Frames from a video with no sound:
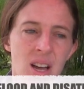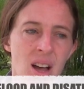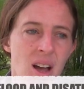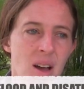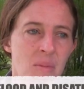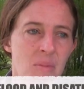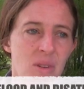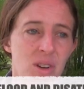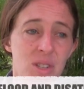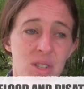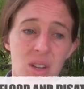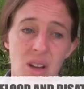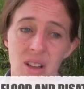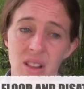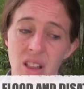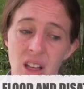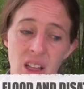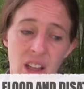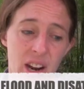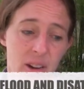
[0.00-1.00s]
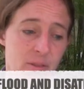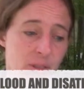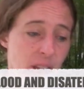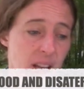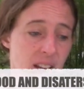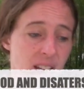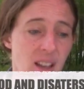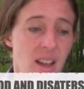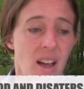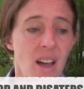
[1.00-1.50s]
Um, there's a lot of
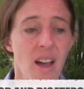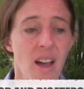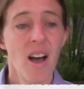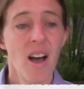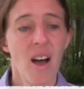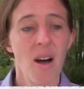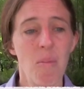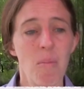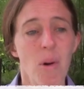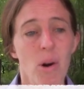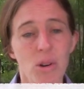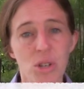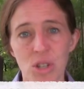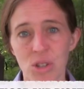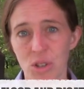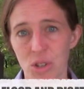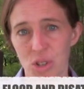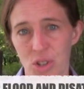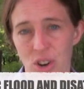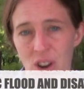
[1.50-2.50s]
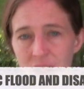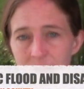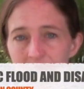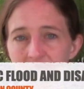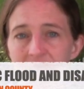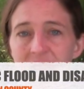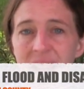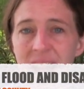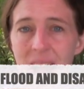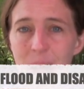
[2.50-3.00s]
like emotional
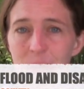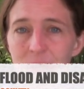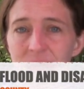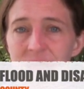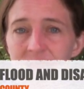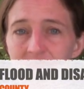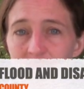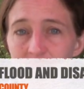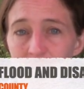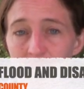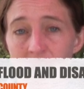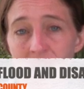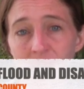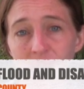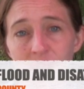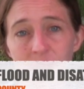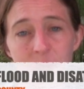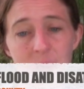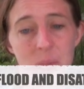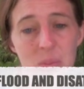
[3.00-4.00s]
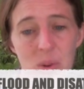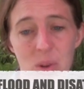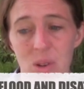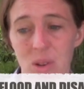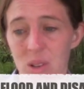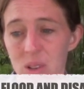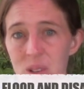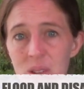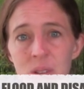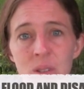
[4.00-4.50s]
trauma that happens as well when
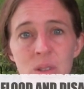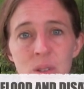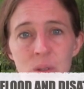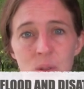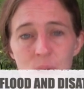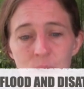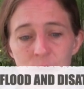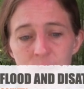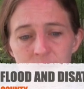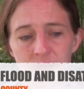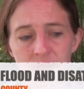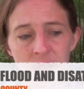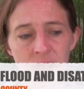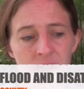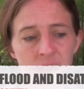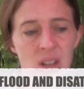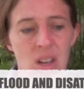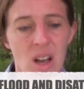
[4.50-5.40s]
people lose